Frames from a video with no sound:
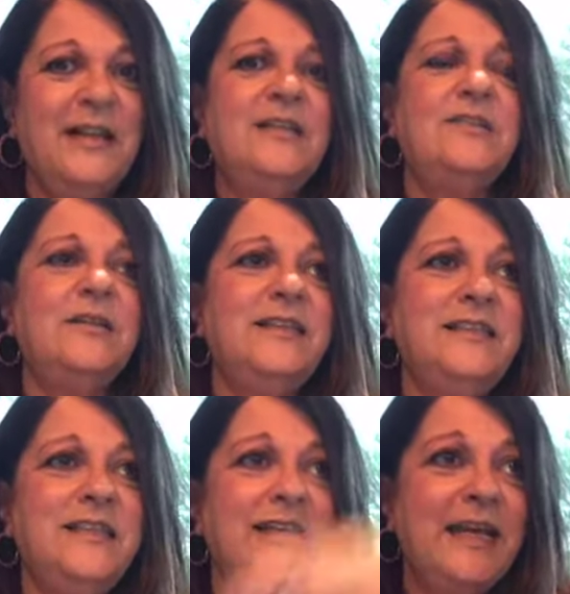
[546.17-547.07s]
So
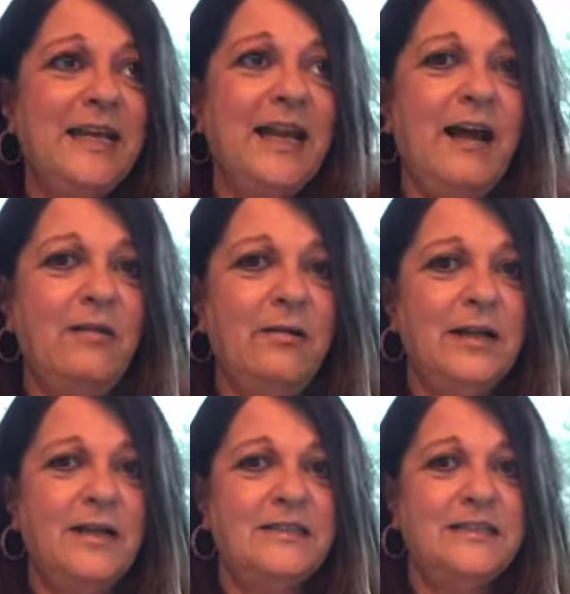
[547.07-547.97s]
let's get it out.
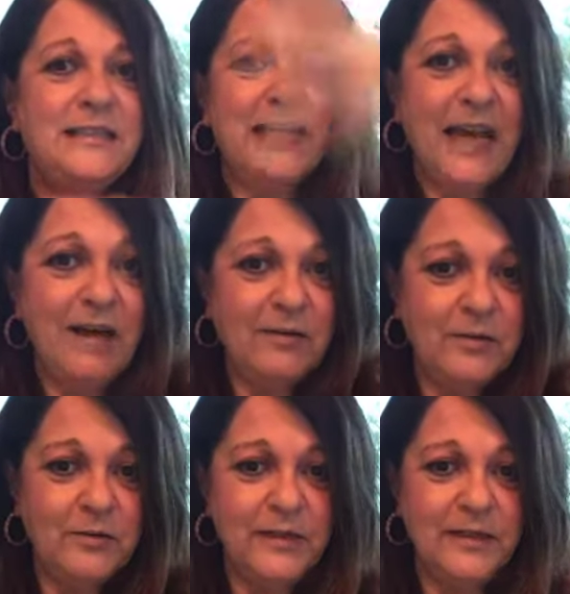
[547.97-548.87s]
Sing out,
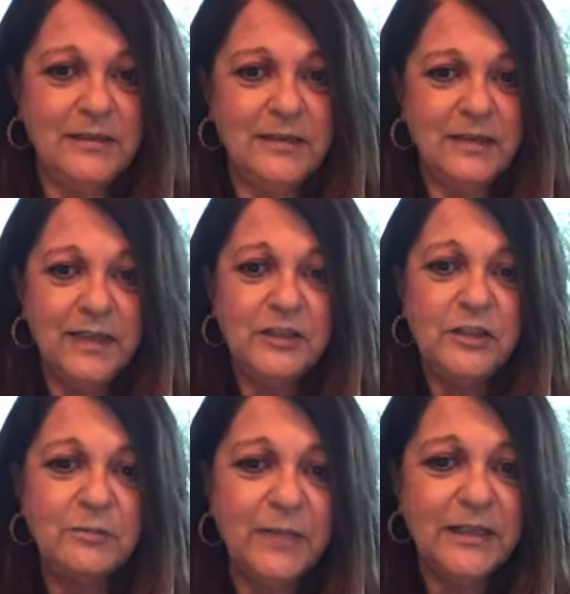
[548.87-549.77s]
Louise. That's
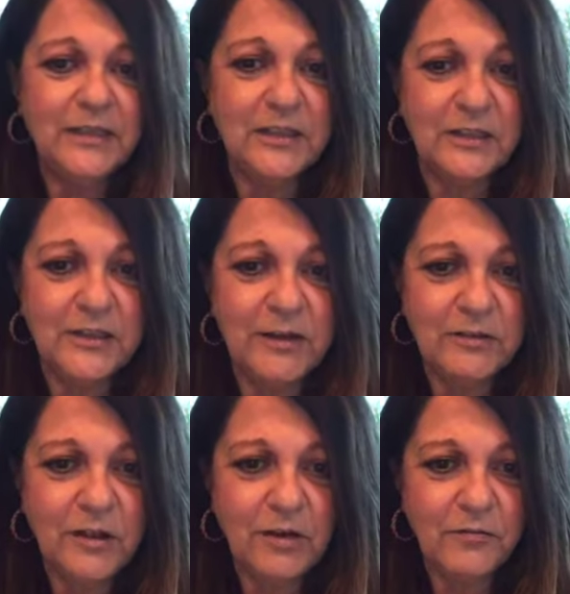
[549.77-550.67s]
your message. That
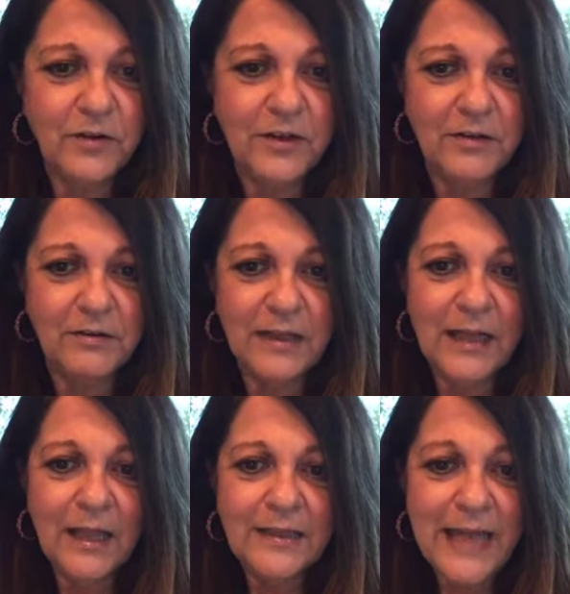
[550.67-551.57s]
was all for you.
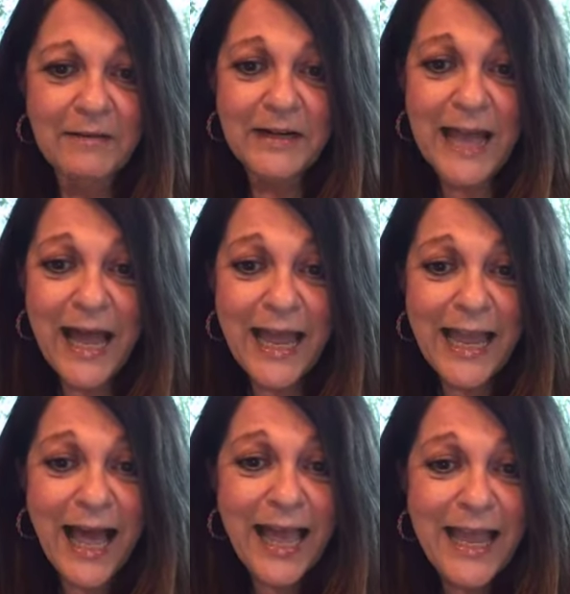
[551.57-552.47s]
Loud and
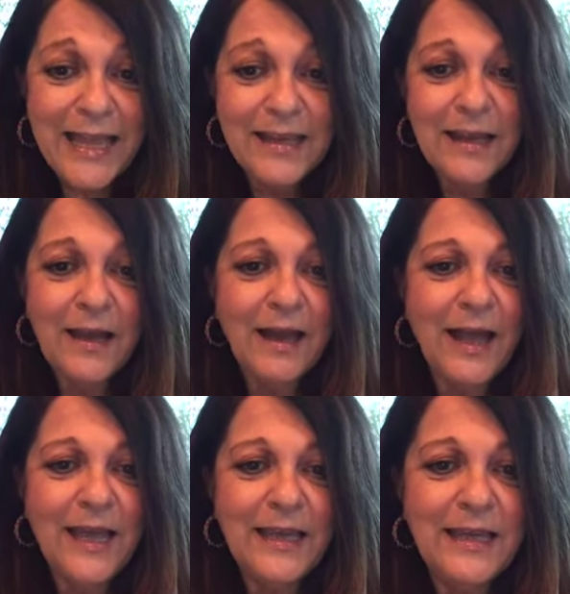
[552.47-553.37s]
high, hi,
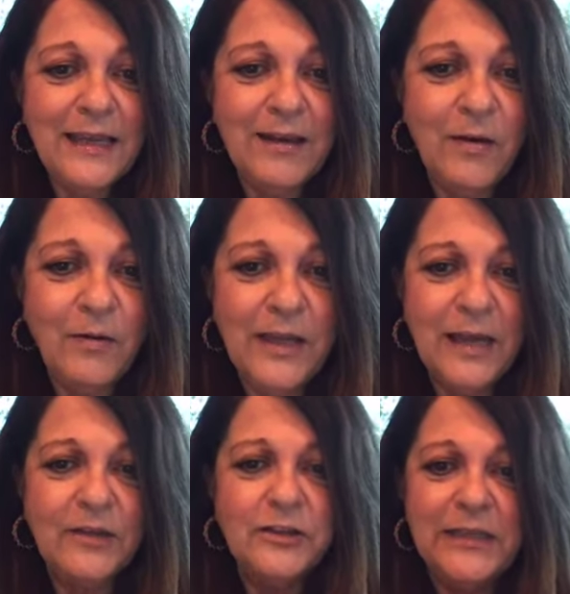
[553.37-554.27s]
hi. Oh yeah,
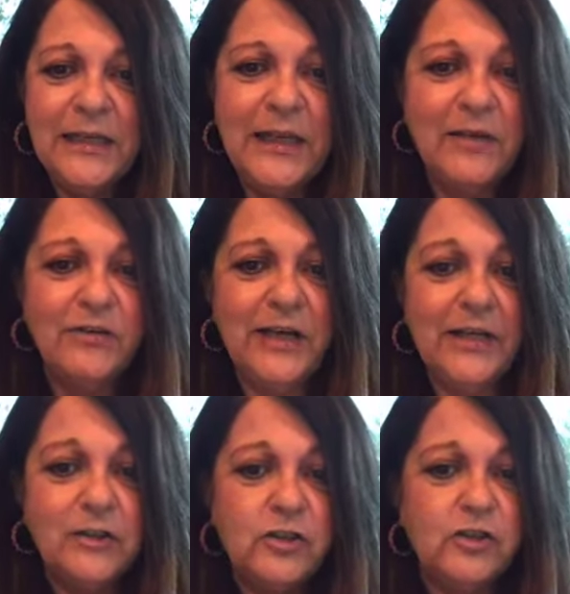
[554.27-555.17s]
you're singing every day.
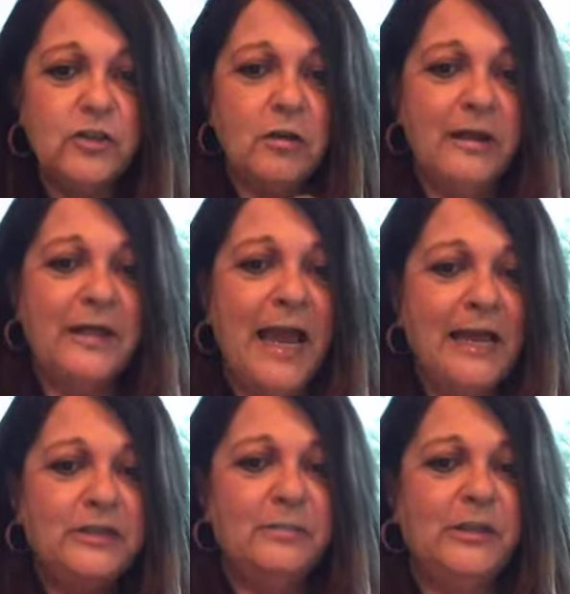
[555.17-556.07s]
That's so, it
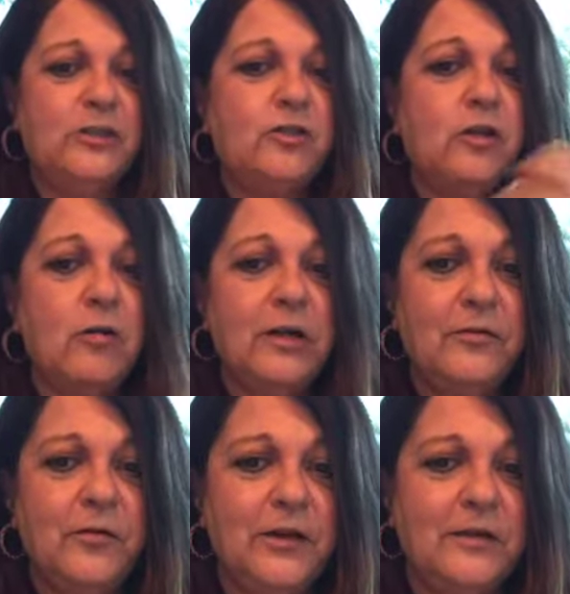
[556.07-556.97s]
has to be so good
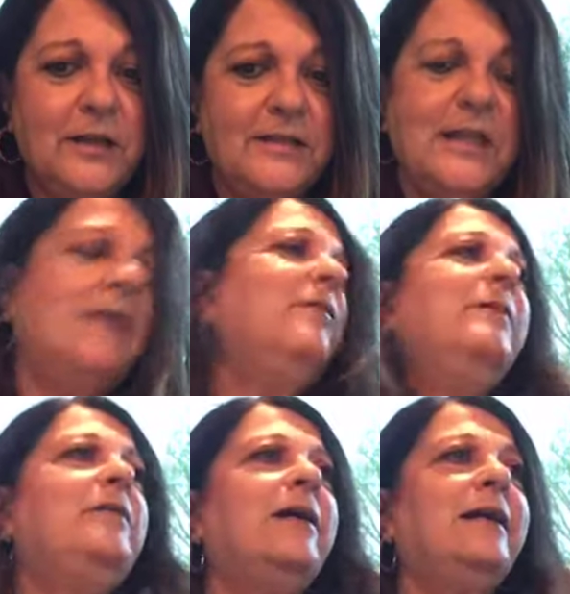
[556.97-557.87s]
for your lungs.
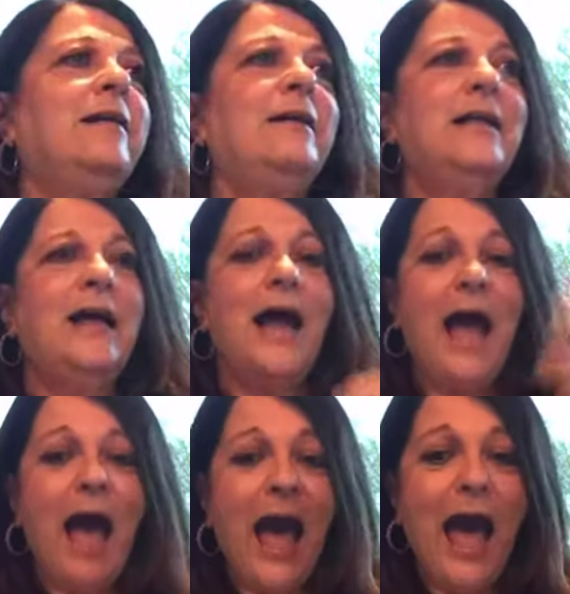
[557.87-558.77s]
Everybody right now,
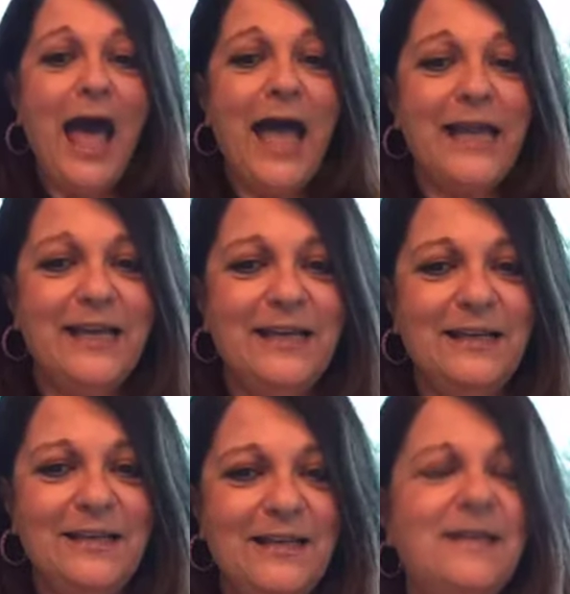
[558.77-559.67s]
hi.